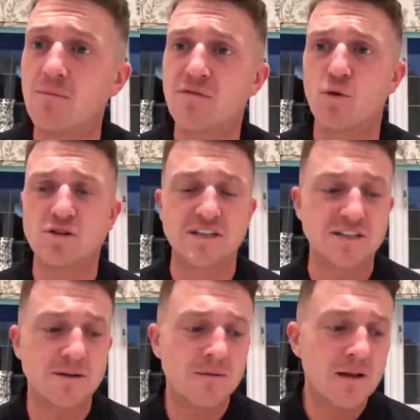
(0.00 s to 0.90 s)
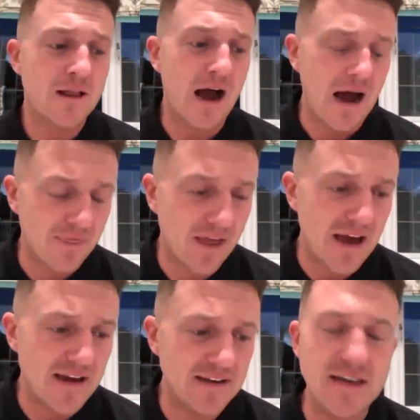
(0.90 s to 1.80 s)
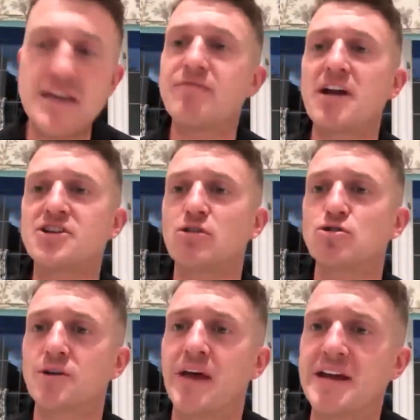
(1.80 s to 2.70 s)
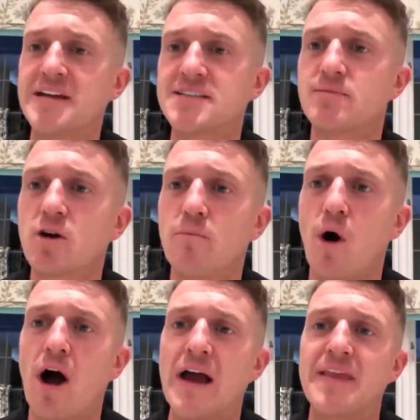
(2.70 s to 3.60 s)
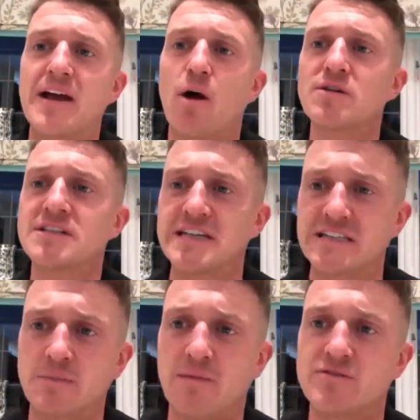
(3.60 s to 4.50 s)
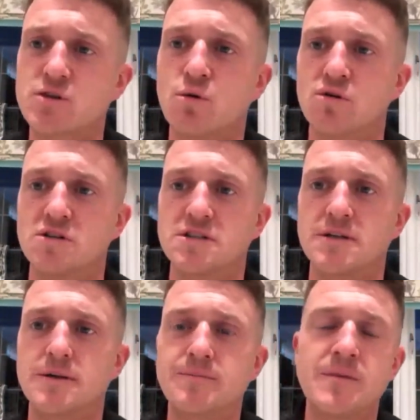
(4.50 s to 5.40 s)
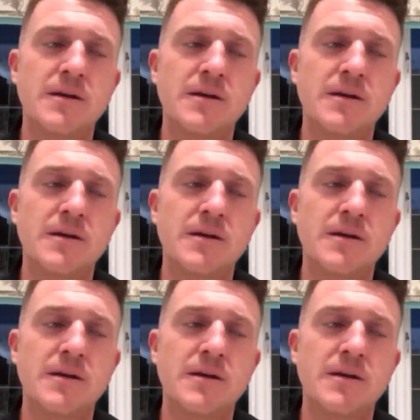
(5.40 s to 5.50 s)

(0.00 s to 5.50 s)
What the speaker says: armed forces, and they leave their children, they kiss them goodbye, and they go on 6-month tours.